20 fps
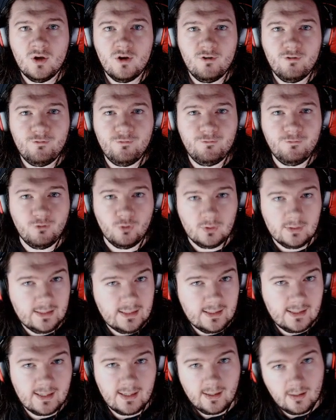fully
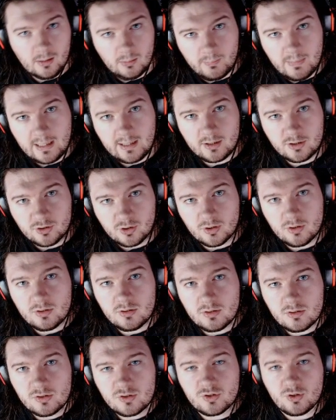kill Macedon,
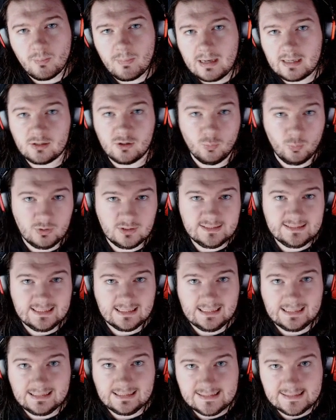so Macedon will
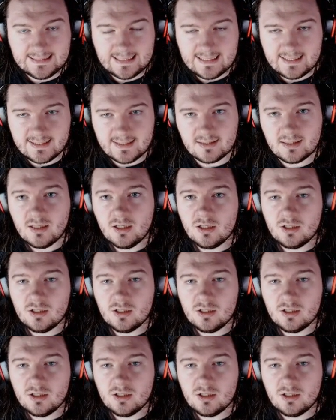still exist,